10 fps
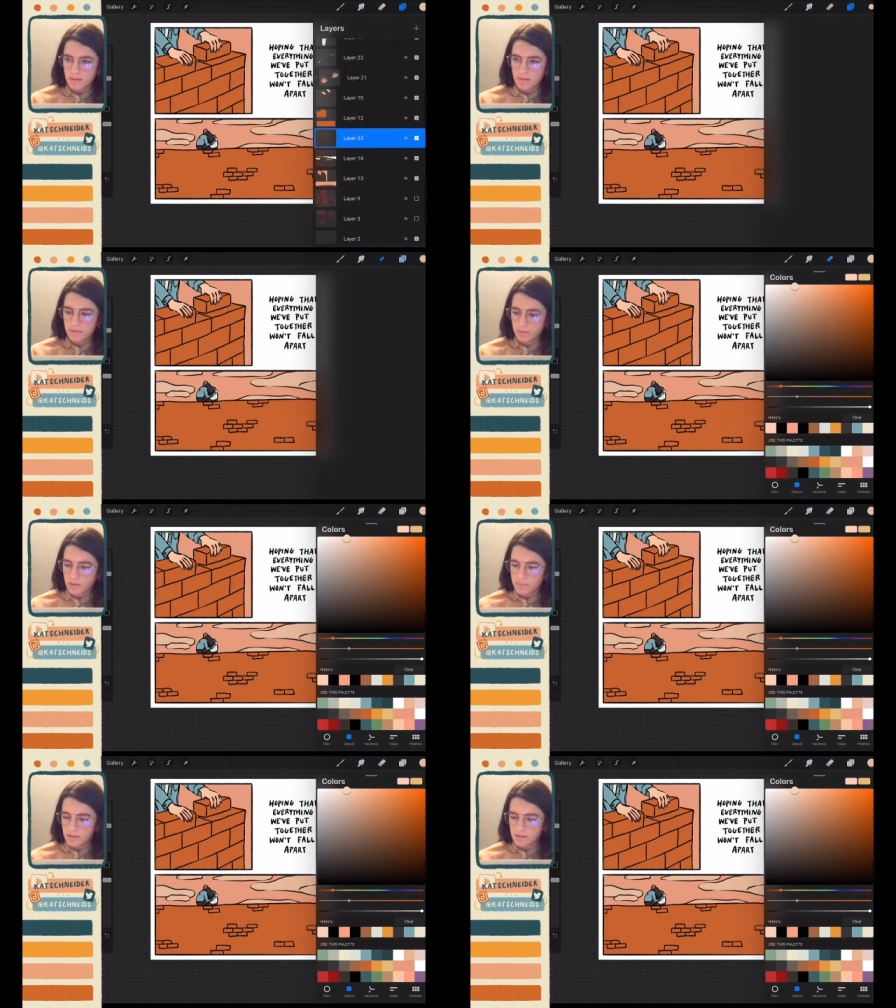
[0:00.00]
If I
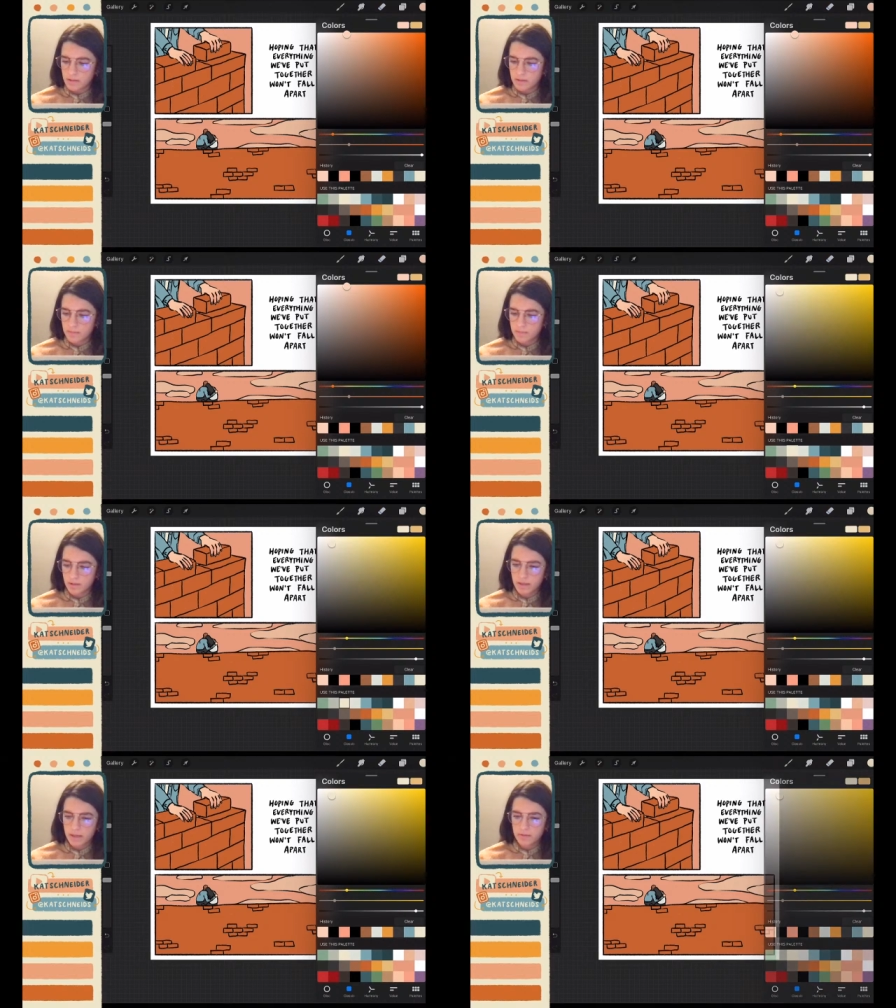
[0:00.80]
want to make some
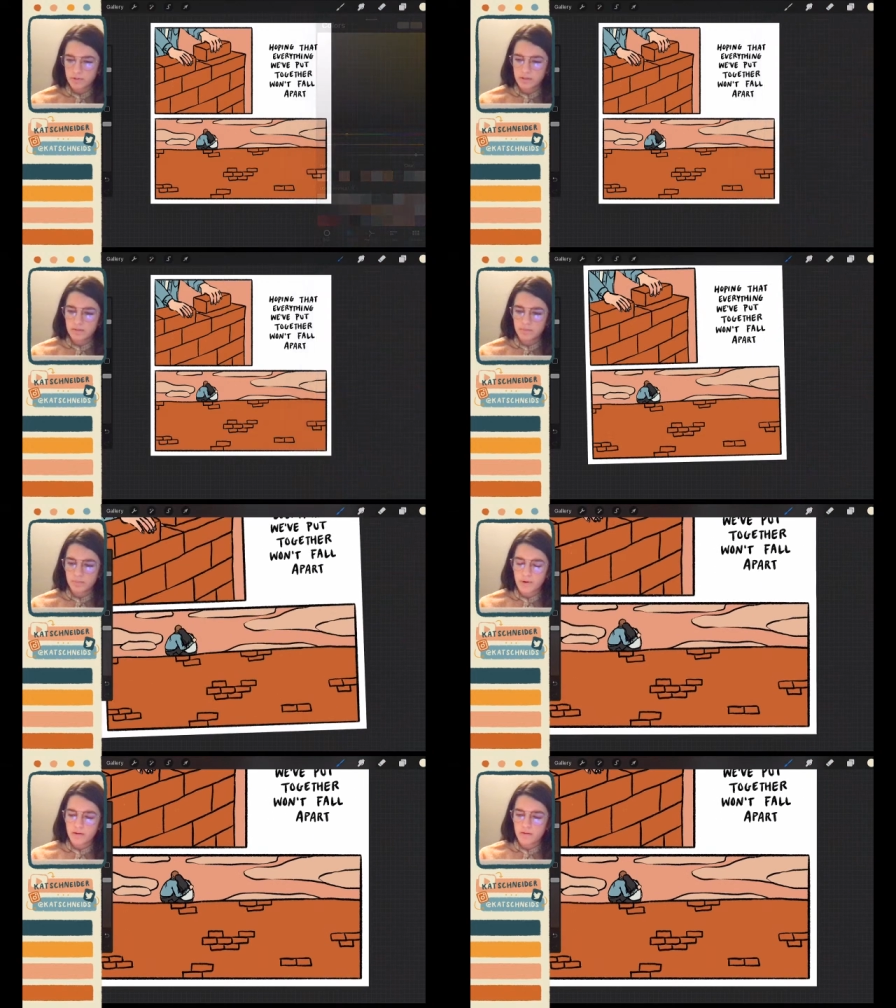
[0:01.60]
clouds
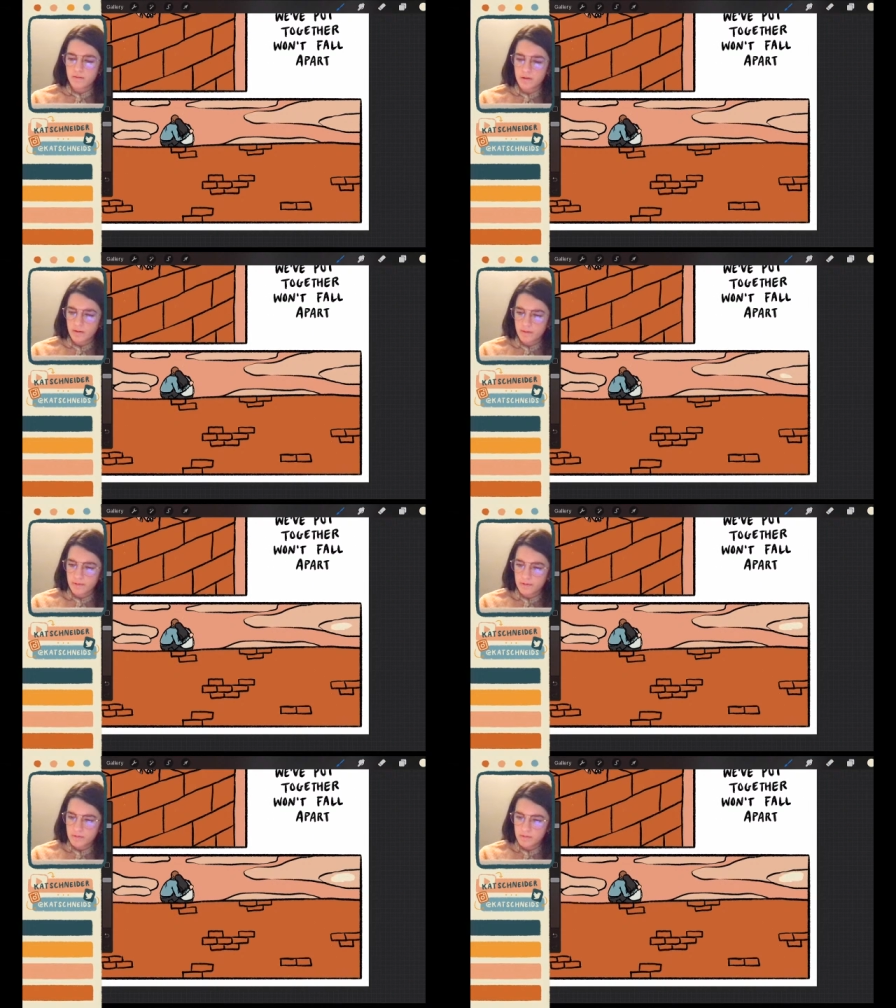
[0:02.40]
brighter than
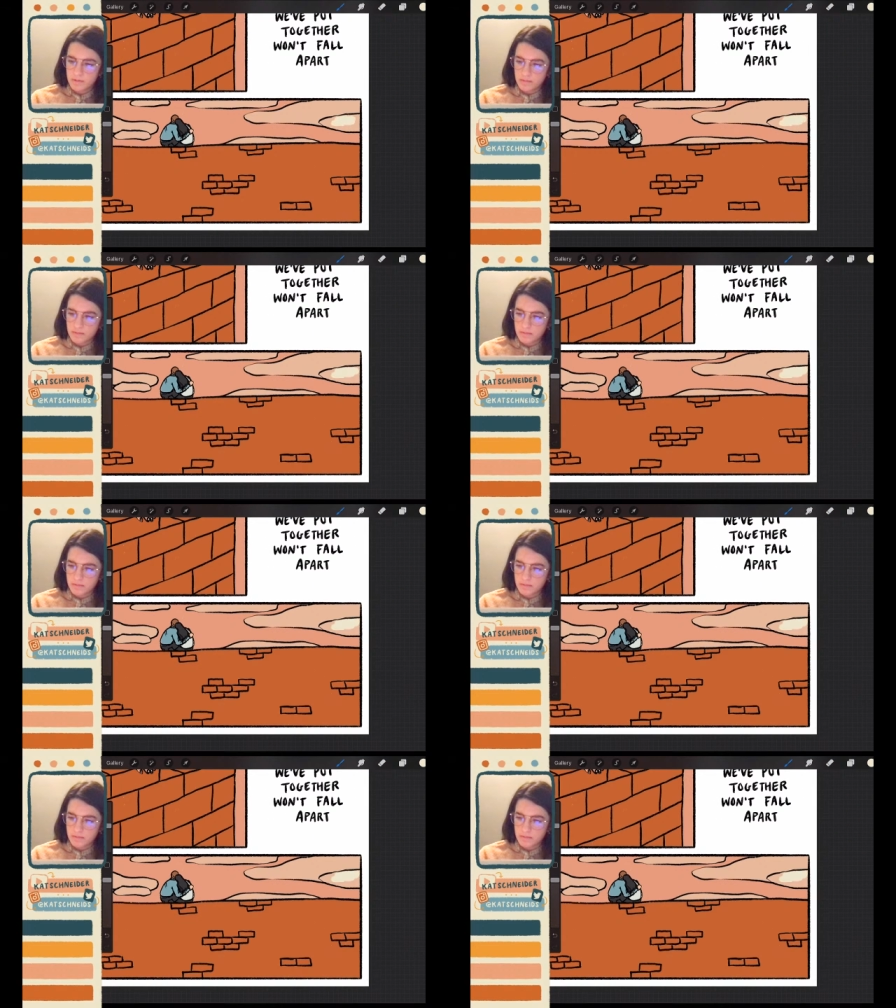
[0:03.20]
others.